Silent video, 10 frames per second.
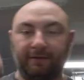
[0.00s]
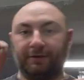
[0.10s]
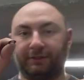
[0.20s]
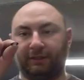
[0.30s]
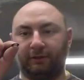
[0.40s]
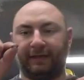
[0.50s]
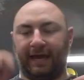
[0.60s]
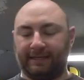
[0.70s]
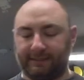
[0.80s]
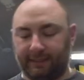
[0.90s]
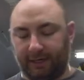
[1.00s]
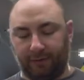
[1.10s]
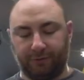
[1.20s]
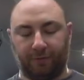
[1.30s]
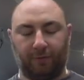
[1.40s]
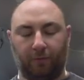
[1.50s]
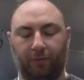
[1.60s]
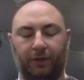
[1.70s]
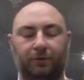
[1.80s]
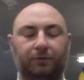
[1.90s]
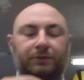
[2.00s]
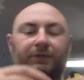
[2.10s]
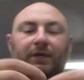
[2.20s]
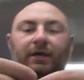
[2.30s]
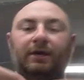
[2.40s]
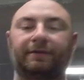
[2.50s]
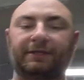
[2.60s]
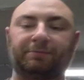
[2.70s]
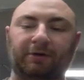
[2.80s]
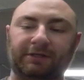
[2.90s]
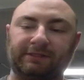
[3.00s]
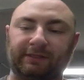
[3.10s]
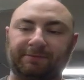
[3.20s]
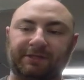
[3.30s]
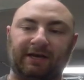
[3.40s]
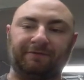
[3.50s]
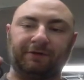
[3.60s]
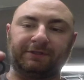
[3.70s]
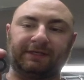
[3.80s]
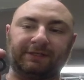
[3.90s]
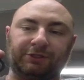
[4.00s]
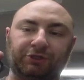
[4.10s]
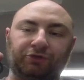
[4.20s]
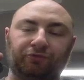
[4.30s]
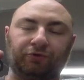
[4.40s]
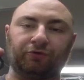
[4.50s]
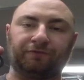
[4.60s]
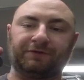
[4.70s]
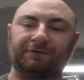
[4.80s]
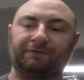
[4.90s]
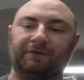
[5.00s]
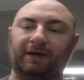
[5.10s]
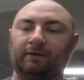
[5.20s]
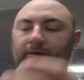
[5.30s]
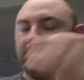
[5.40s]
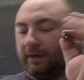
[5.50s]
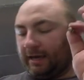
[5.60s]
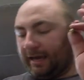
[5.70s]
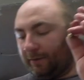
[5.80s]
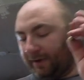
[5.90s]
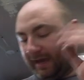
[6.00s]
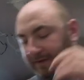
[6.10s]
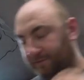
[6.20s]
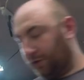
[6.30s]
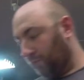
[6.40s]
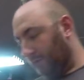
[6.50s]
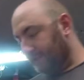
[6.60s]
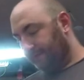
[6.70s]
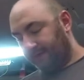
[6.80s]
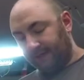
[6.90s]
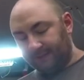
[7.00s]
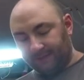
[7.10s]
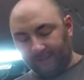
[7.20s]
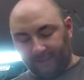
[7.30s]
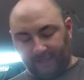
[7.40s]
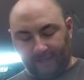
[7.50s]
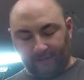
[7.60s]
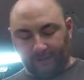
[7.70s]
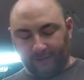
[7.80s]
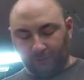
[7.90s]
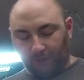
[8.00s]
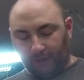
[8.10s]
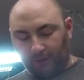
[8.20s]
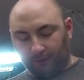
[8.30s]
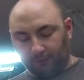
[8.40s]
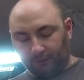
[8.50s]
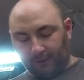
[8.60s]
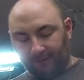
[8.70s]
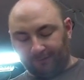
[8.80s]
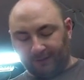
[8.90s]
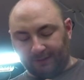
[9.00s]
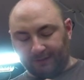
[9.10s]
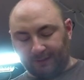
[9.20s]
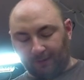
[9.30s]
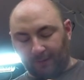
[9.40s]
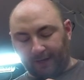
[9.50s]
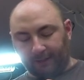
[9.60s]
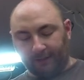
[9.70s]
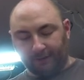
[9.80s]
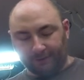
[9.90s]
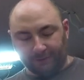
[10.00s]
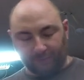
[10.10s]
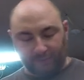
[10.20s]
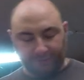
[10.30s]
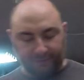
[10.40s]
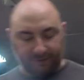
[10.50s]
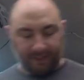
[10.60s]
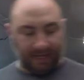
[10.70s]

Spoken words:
There's a little gasket here which we won't reuse. This part slips off, you can see it's just grooved to fit. And we have new ones of these in the kit as well, of these regulators as well as these